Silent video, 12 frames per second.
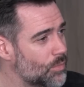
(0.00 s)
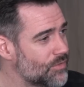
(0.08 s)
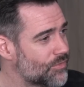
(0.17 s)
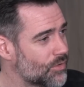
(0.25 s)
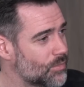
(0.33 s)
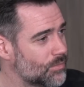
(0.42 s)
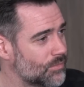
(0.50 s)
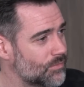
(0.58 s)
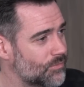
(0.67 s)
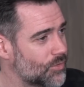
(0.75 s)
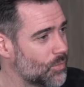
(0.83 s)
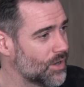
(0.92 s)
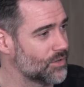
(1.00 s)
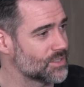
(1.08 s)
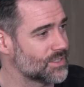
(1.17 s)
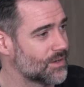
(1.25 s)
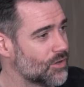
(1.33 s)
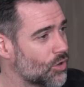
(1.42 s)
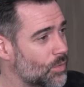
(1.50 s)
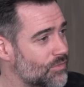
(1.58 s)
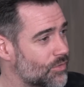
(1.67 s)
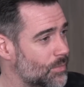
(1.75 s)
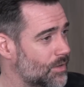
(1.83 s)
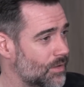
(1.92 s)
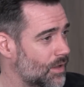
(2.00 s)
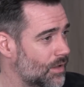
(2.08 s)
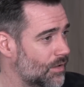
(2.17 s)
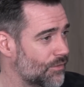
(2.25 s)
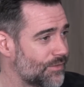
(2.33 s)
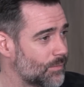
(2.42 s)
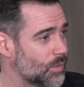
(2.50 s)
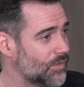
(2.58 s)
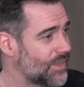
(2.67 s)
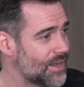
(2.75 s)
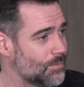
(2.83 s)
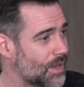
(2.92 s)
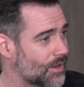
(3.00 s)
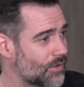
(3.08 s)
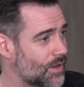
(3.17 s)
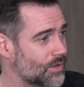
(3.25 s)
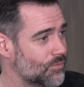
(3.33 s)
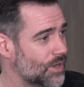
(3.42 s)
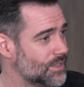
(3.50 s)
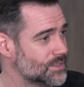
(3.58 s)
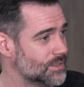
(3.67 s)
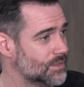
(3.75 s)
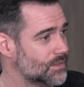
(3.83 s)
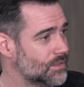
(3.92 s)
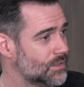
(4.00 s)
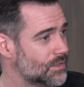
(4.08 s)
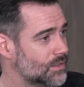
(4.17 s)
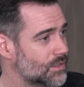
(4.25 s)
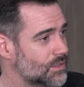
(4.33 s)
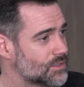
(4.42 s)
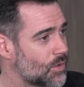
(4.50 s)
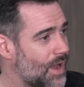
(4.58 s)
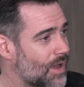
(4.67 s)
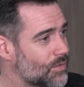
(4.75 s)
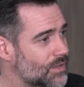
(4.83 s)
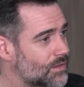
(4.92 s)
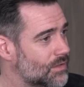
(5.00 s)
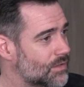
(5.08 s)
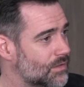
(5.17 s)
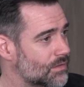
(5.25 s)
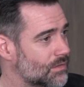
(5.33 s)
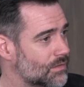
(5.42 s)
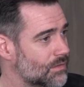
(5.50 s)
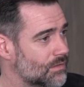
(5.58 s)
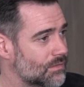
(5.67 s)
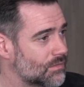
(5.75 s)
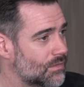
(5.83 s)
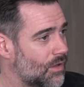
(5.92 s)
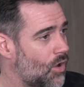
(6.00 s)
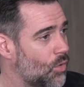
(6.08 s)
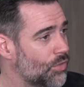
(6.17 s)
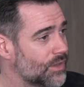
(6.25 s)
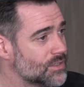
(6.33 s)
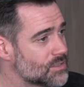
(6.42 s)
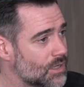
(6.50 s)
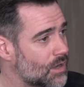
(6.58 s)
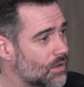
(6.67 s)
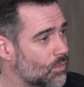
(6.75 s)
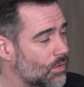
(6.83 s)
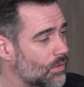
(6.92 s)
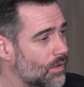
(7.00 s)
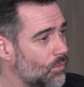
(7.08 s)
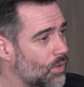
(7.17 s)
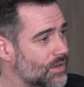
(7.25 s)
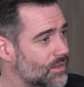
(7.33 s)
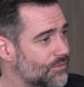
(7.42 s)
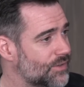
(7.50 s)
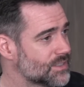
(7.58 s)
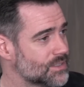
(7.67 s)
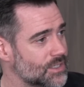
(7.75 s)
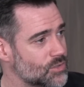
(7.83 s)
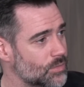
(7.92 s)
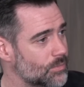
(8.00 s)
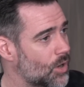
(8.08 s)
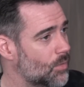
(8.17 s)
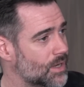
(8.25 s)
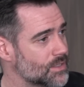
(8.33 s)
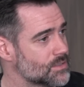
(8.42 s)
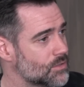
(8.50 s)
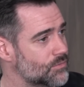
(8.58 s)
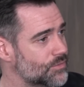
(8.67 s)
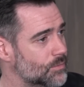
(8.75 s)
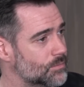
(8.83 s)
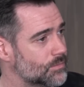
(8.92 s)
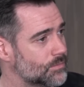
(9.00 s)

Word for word: coming from what I understand, not coming from a family with any background in racing. So how did the whole thing start? Where did the fascination with motorbikes come from?